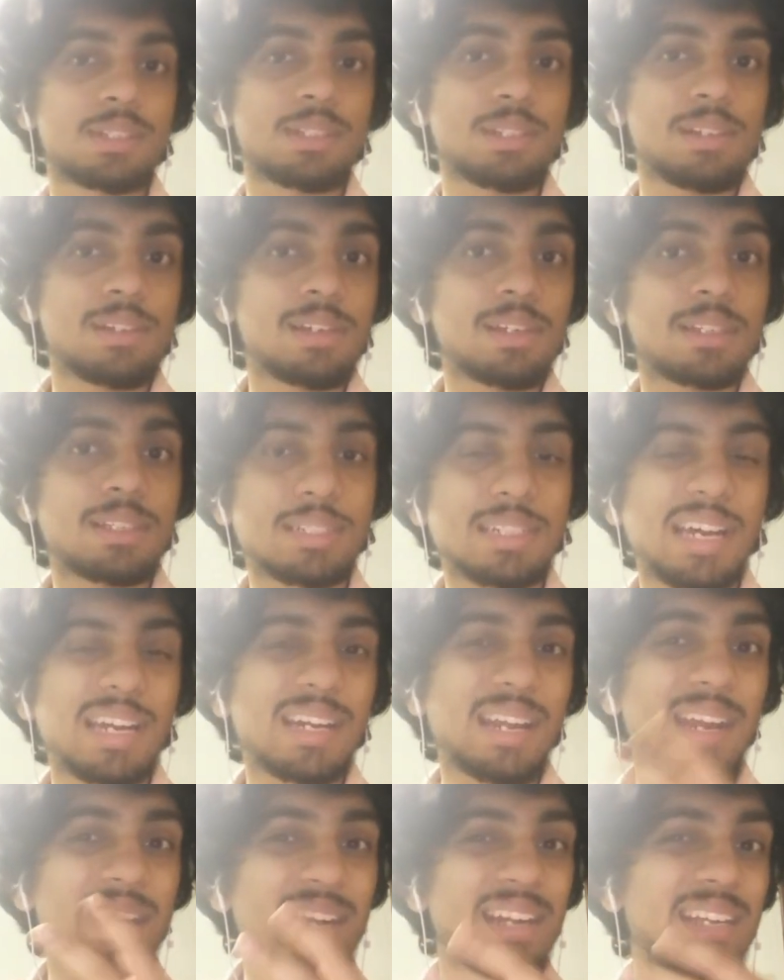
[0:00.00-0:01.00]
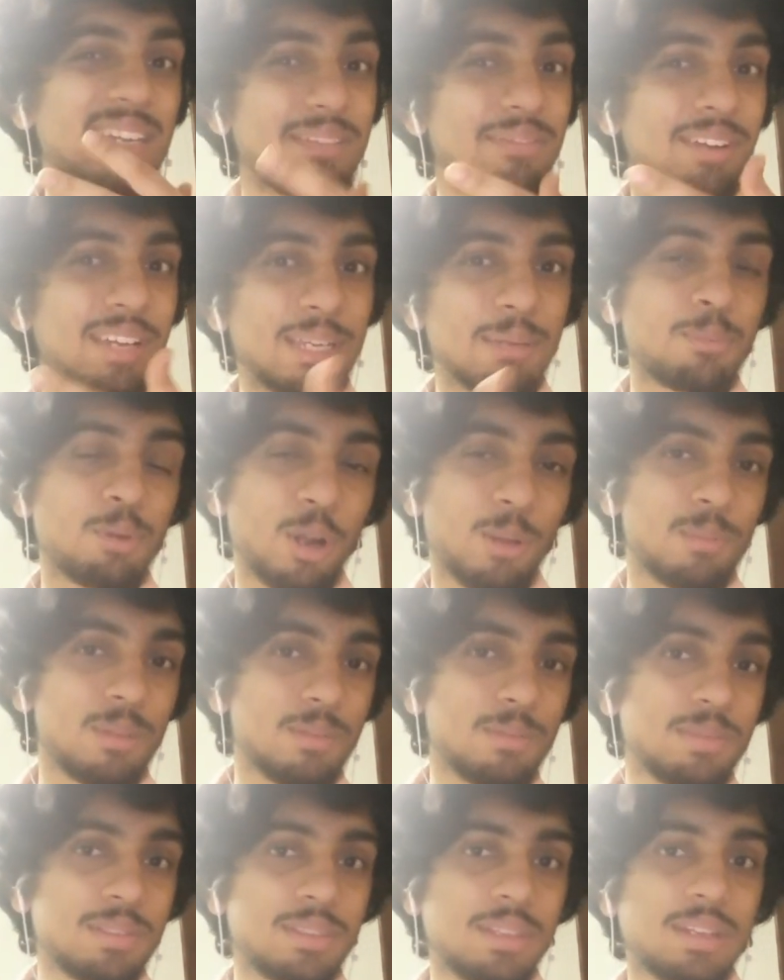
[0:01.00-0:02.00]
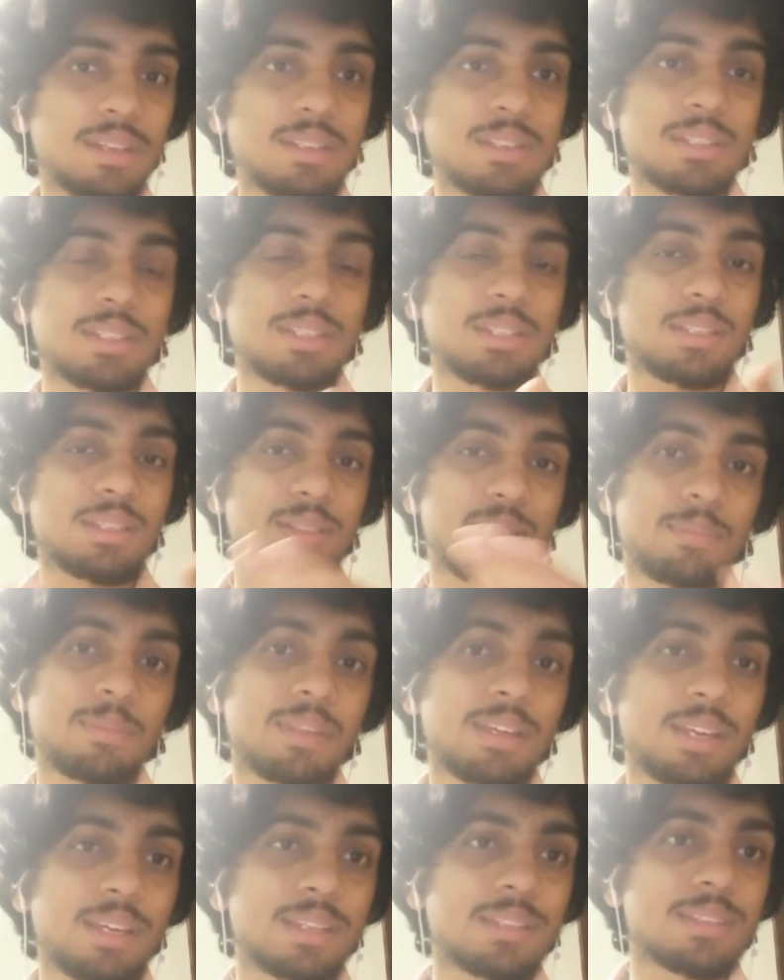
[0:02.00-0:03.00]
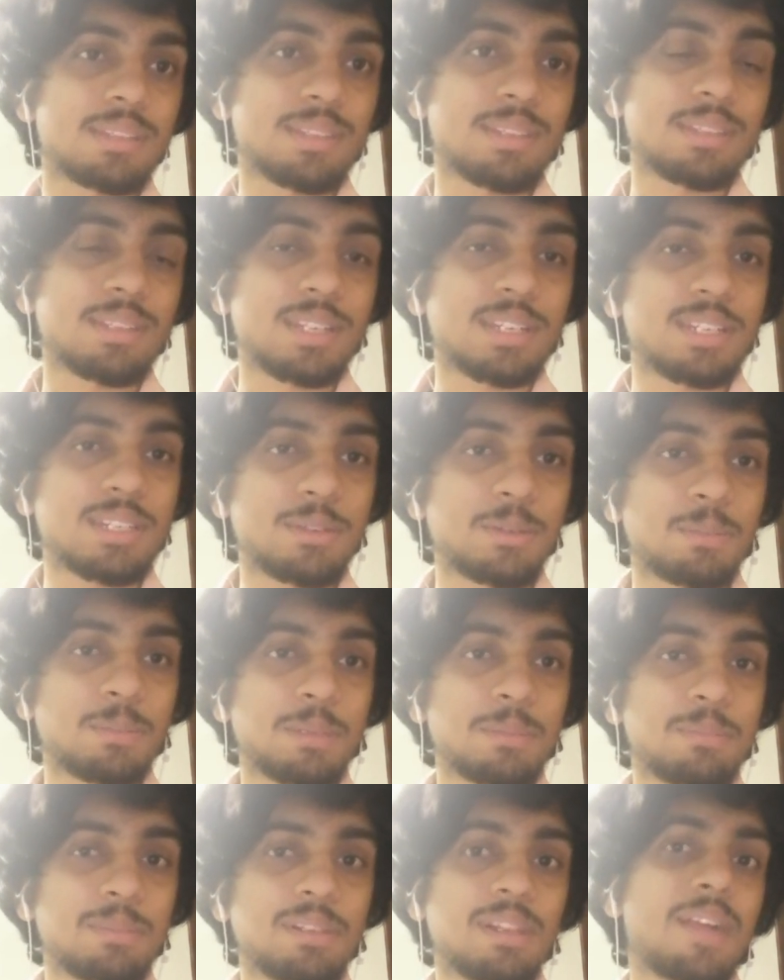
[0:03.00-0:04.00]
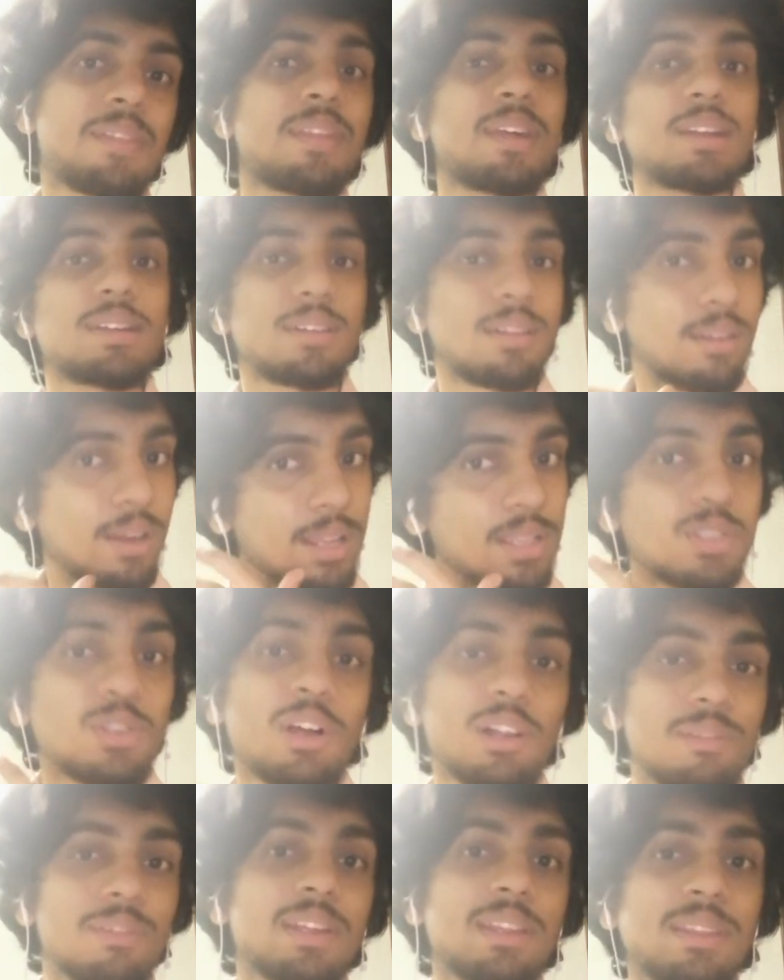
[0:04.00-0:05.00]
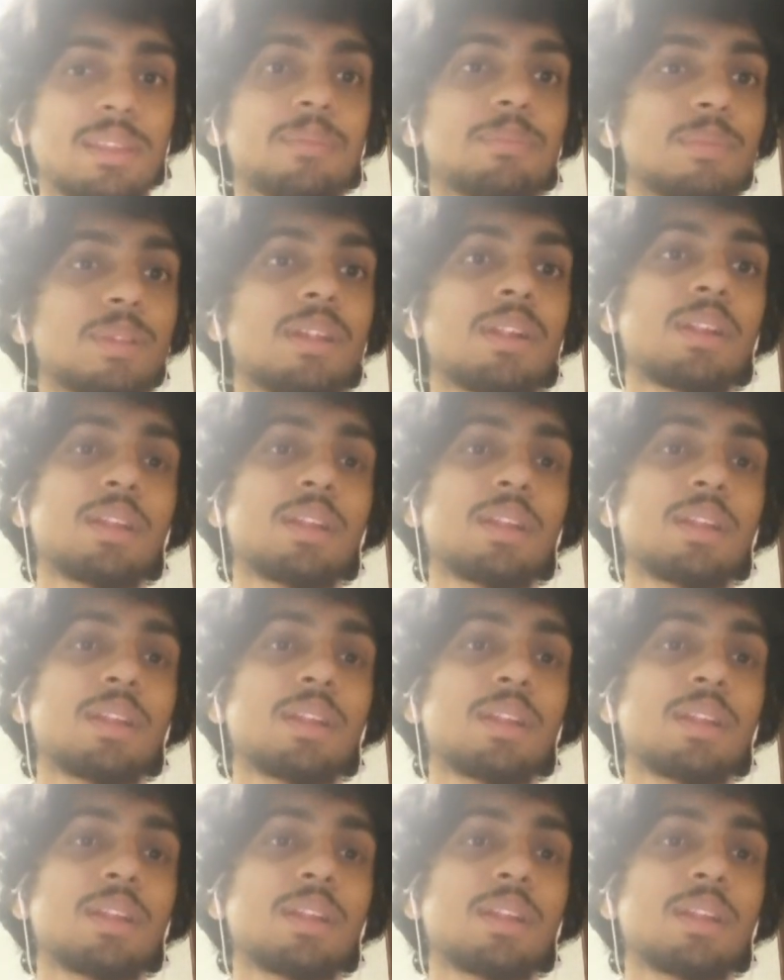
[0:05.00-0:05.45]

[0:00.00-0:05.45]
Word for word: look start identifying problems that is uh, something i can suggest to people and then try solving them